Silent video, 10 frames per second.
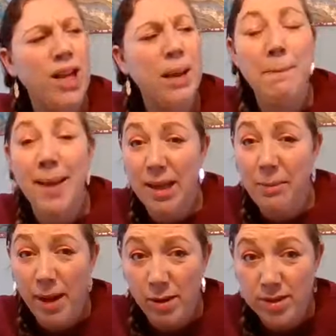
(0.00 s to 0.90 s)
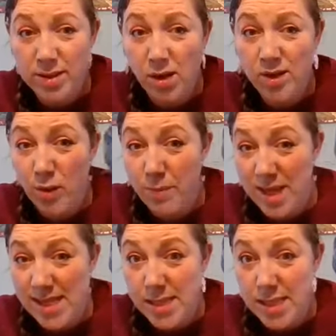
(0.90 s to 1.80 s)
made a pair of socks from
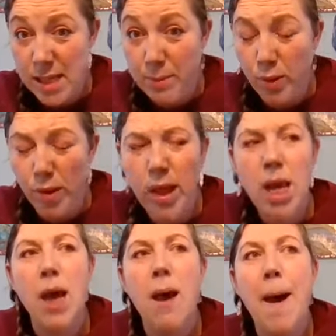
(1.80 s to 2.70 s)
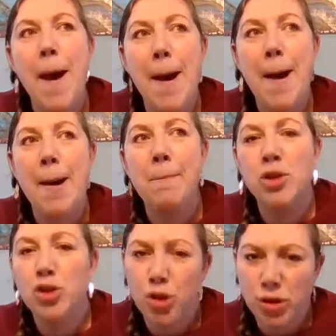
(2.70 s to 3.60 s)
this bowl,
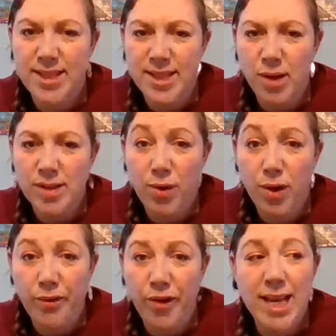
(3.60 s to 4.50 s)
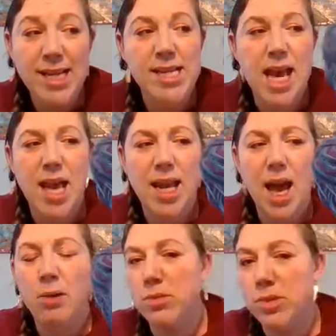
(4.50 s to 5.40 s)
short socks for a friend, and
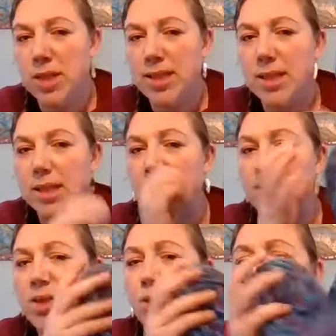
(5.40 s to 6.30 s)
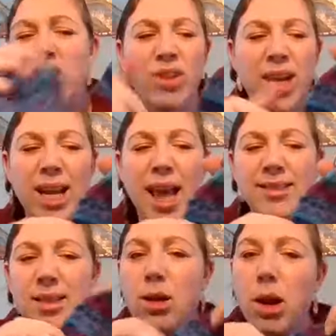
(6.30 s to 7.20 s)
now I'm just, because Yoko really
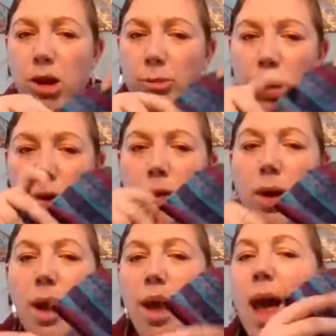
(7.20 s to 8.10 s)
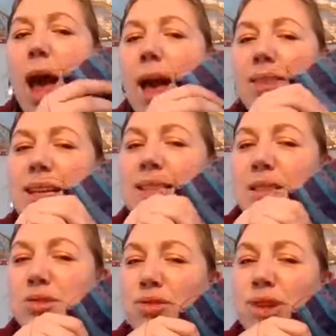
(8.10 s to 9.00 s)
likes the color blue, and this
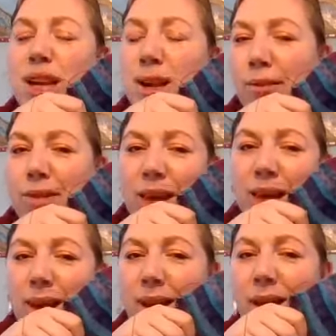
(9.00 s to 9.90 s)
is a really lovely,